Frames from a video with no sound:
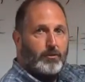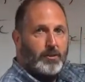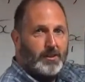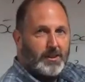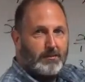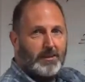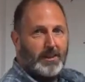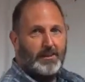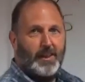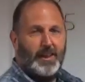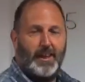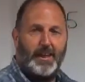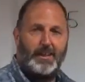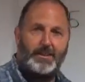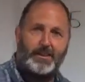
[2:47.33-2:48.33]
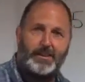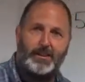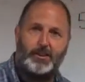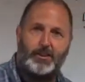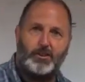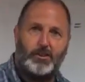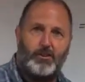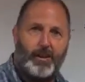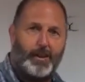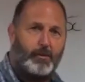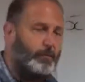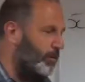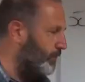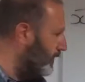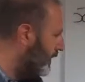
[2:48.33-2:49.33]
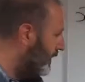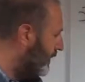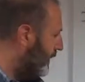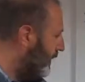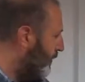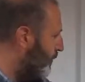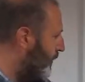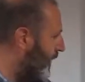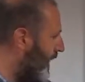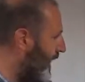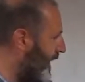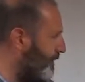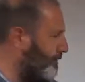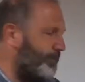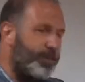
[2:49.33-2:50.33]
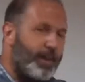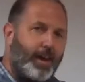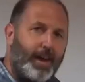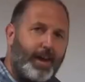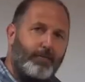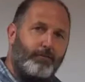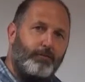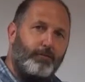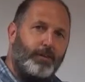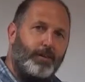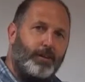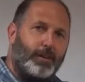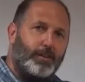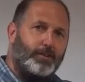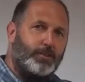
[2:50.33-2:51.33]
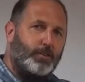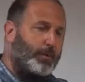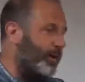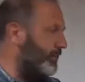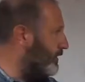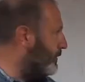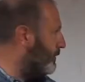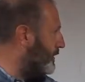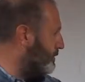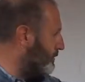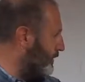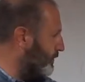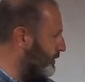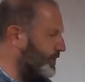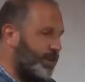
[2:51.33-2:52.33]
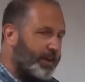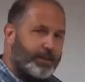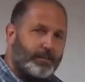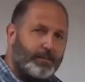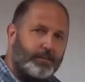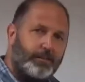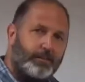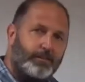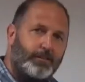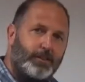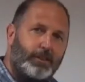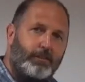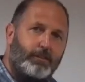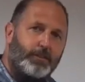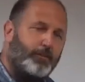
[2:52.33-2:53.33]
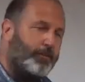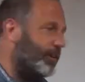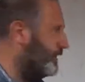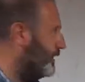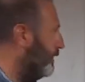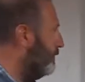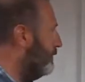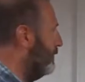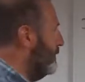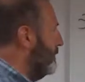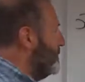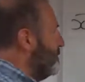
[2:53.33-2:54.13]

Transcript: It seems like they're cancelling each other out, but we have to have a square, otherwise we'll always get zeros for our total.